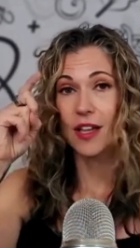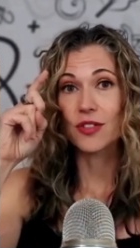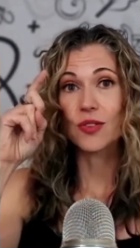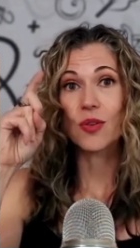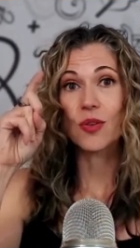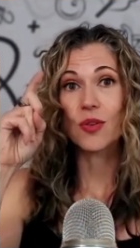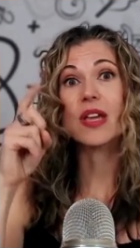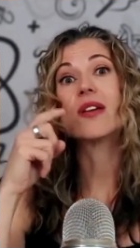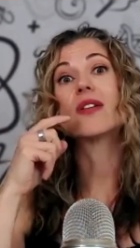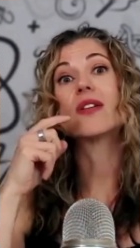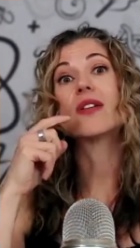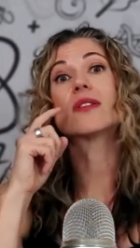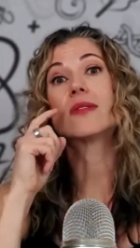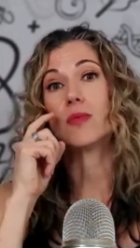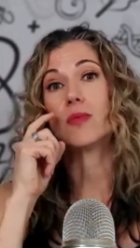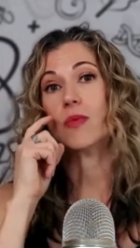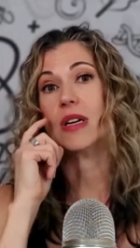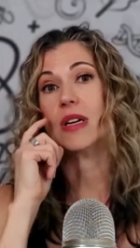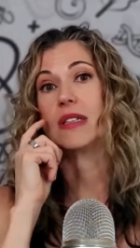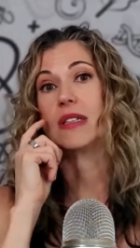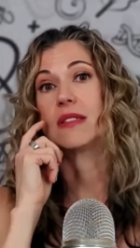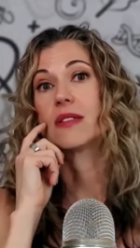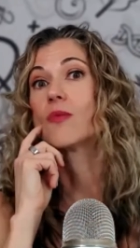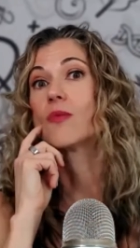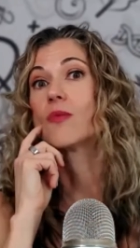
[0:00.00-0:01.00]
So here's
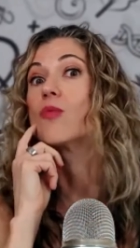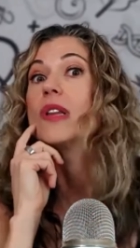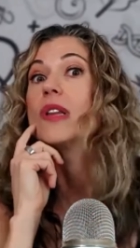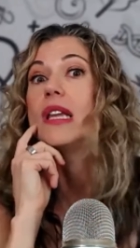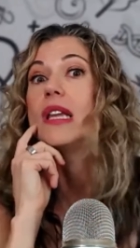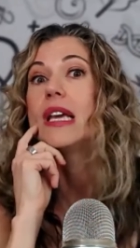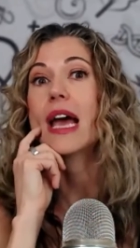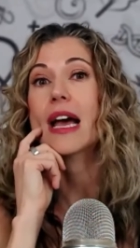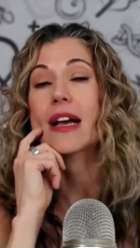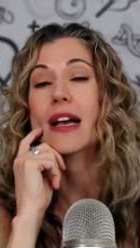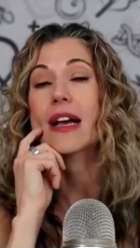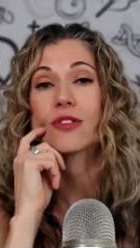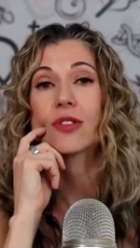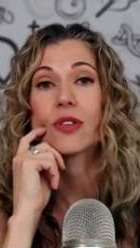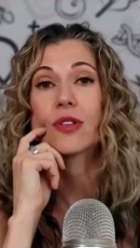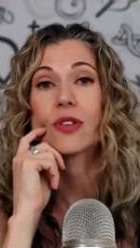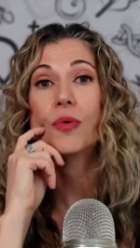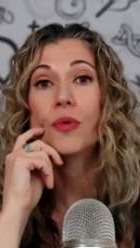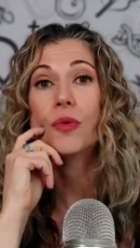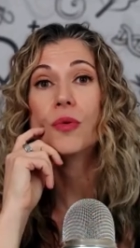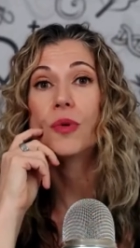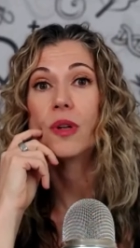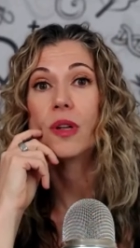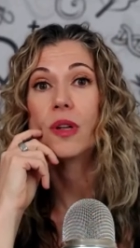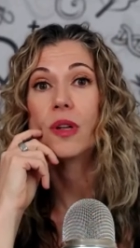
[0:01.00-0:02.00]
what's really extra
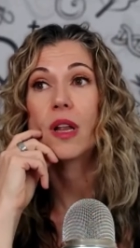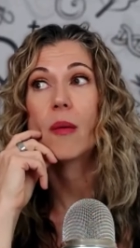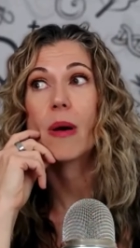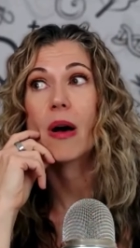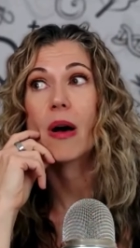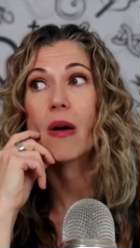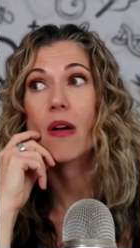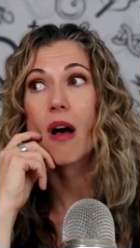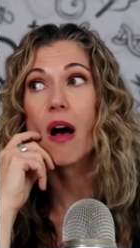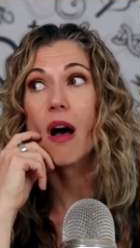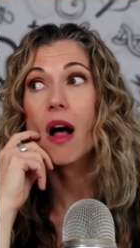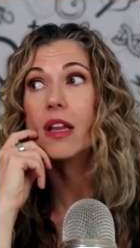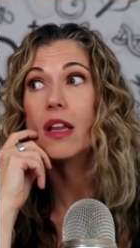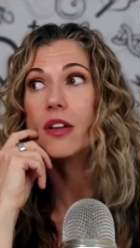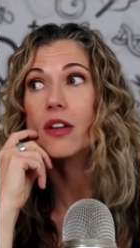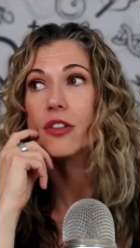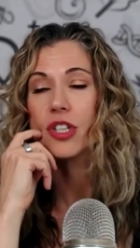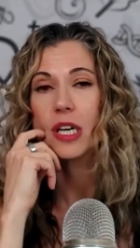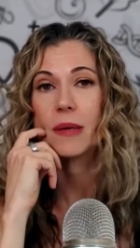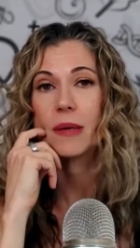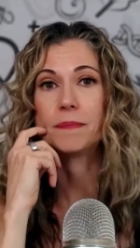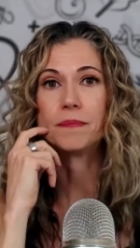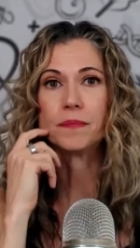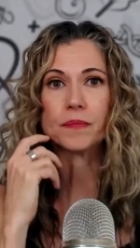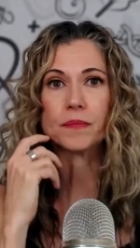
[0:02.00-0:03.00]
cool about
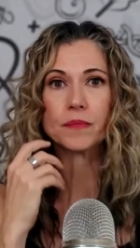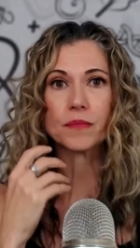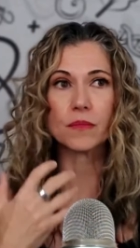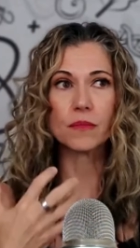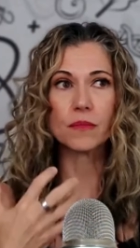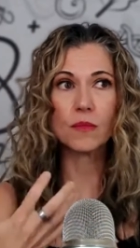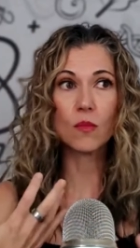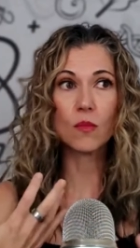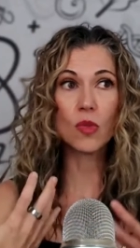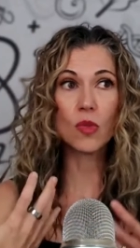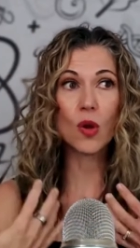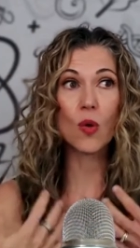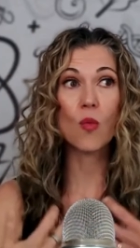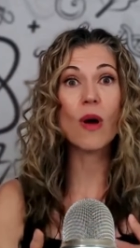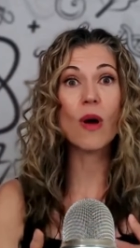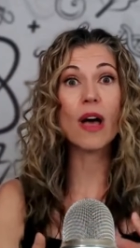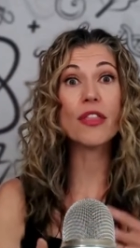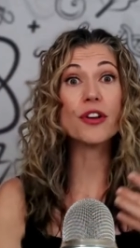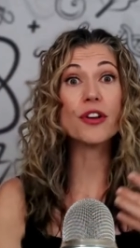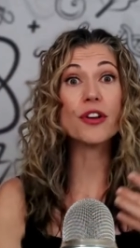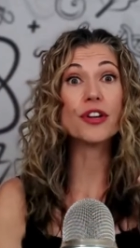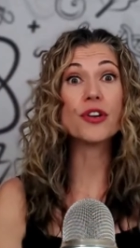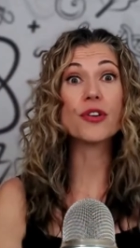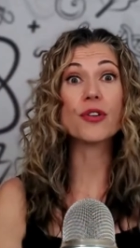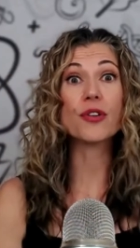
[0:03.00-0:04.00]
collagen.
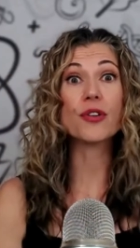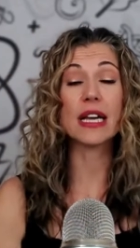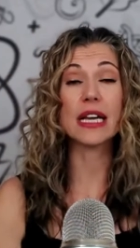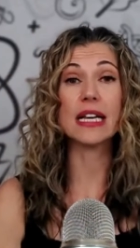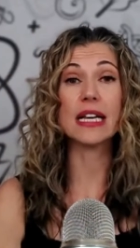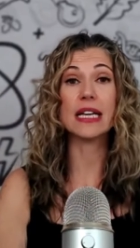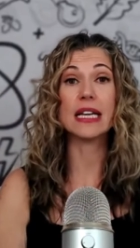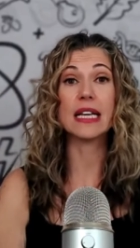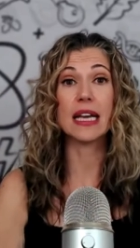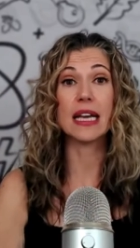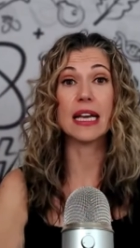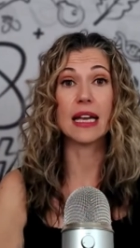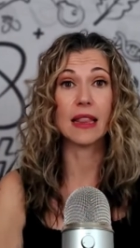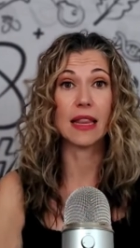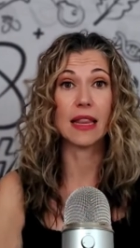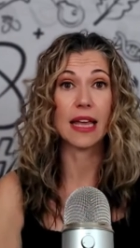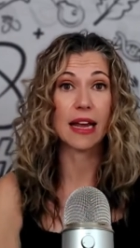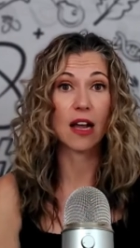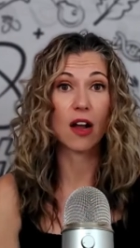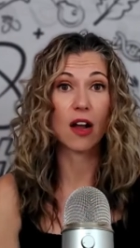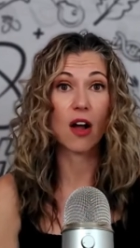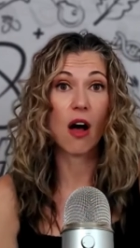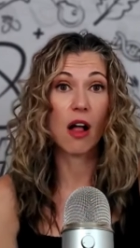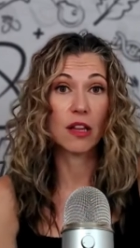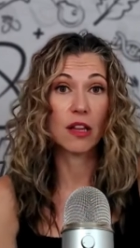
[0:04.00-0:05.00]
Whether you're eating it like
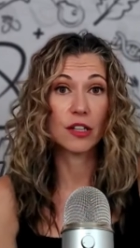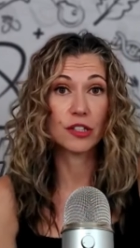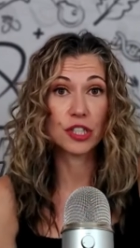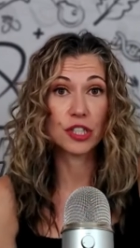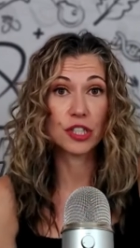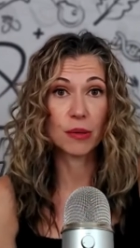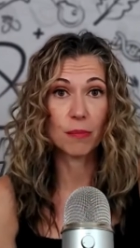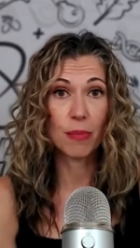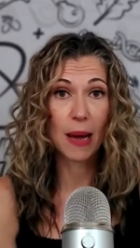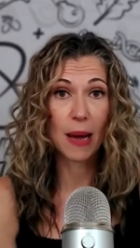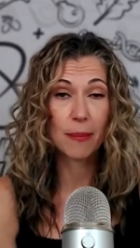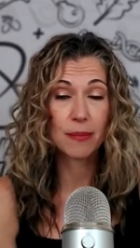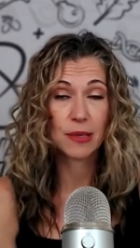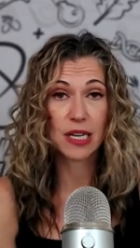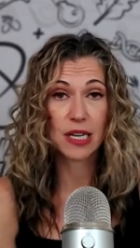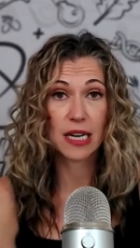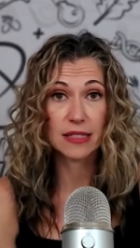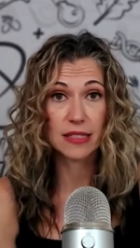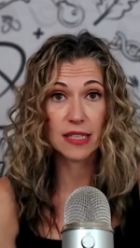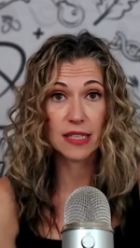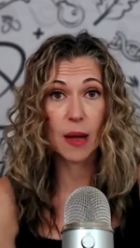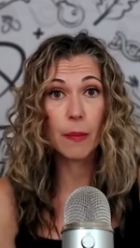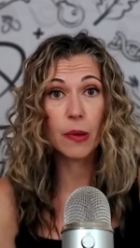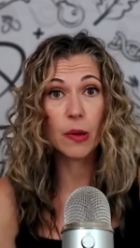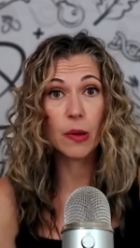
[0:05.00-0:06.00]
a collagen peptide
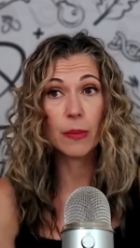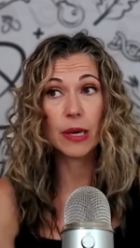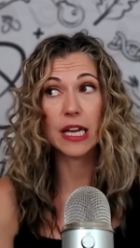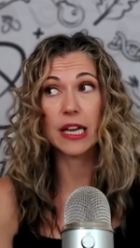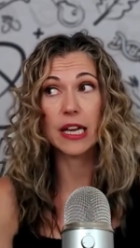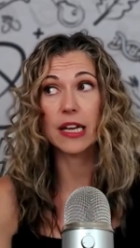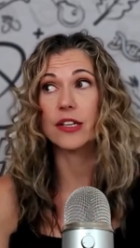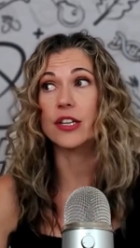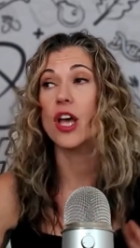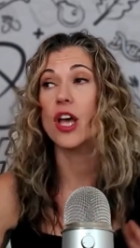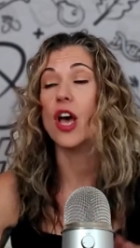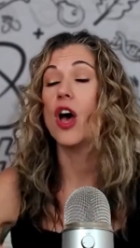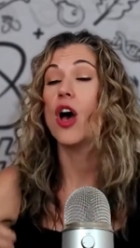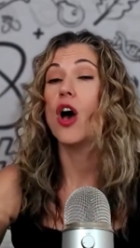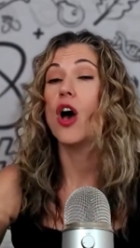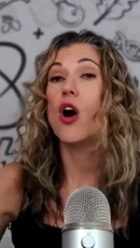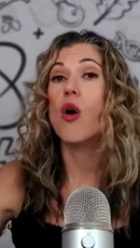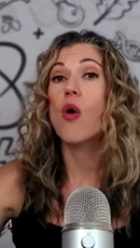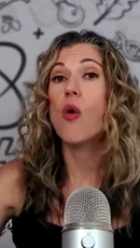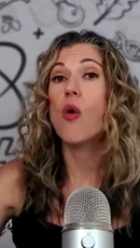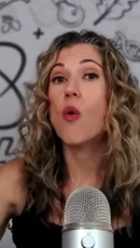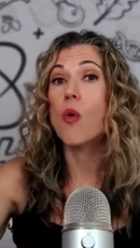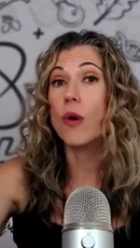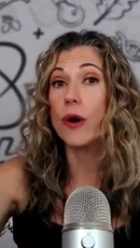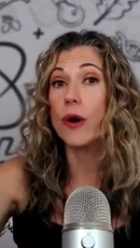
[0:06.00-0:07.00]
supplement
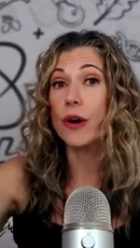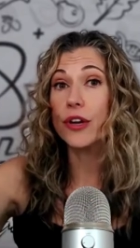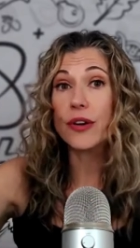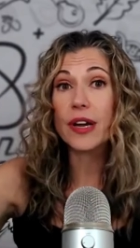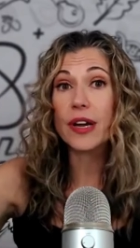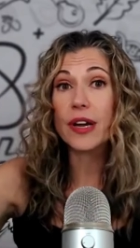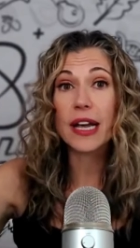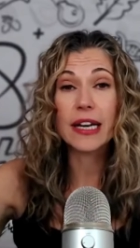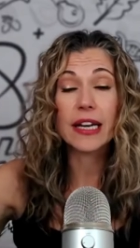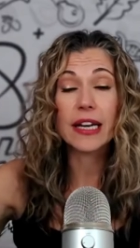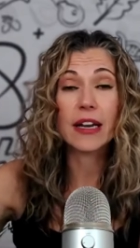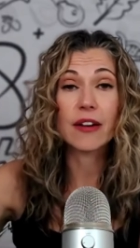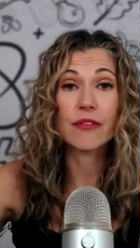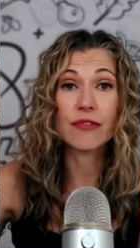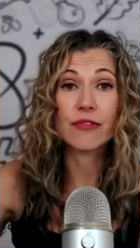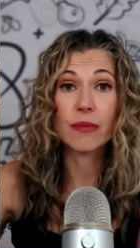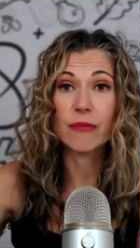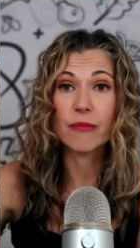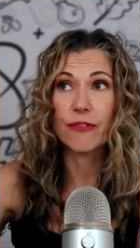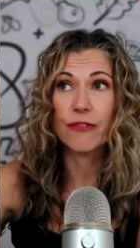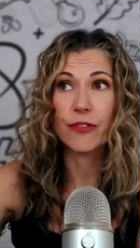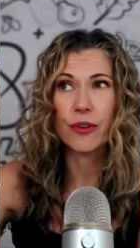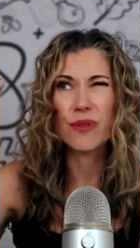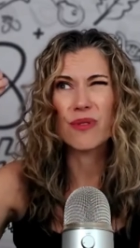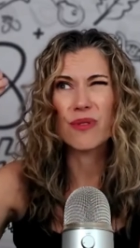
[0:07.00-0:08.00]
or you're getting it from
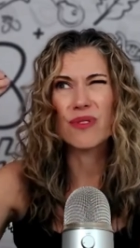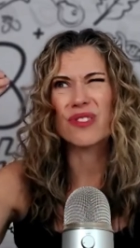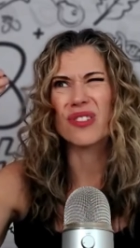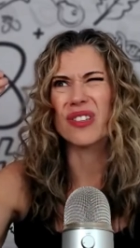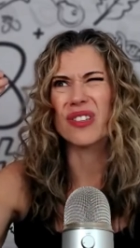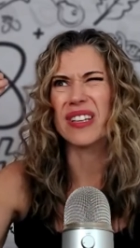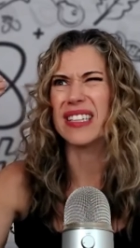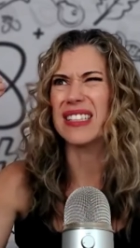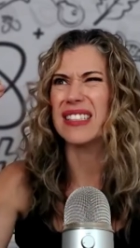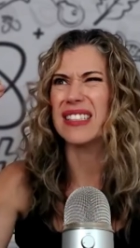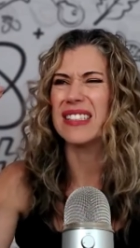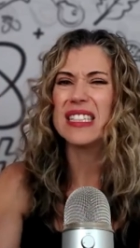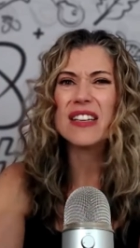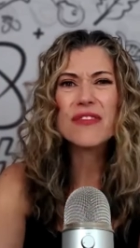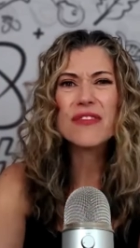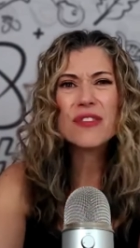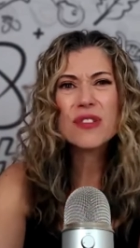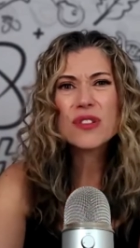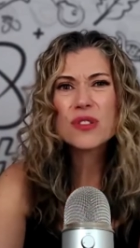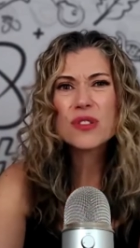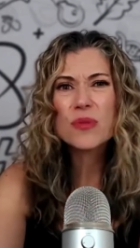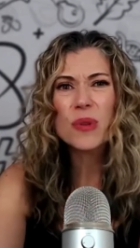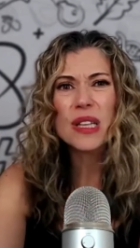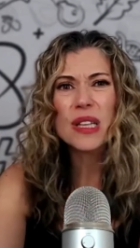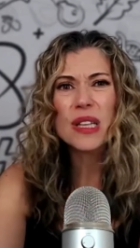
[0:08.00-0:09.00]
foods so like
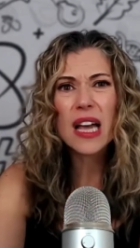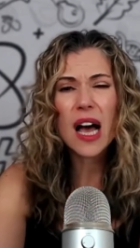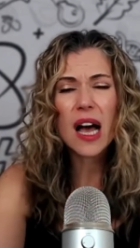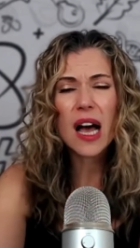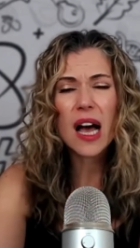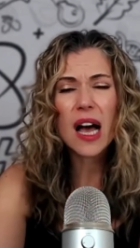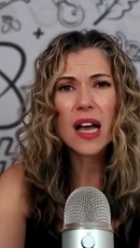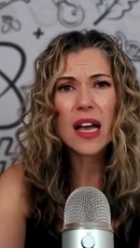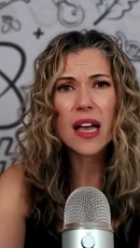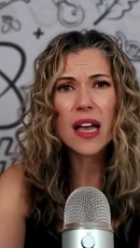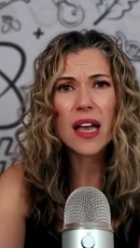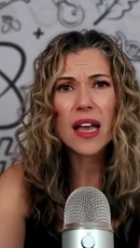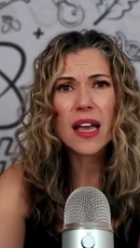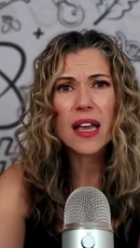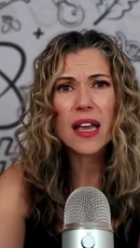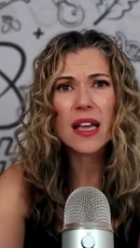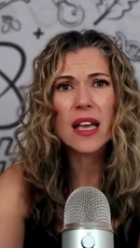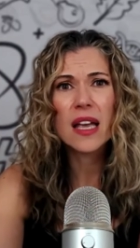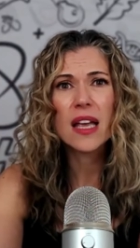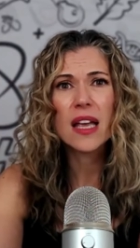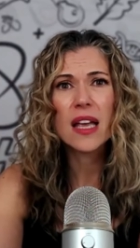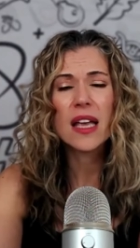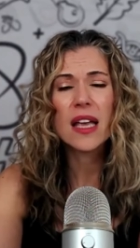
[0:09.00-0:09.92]
seafood's really high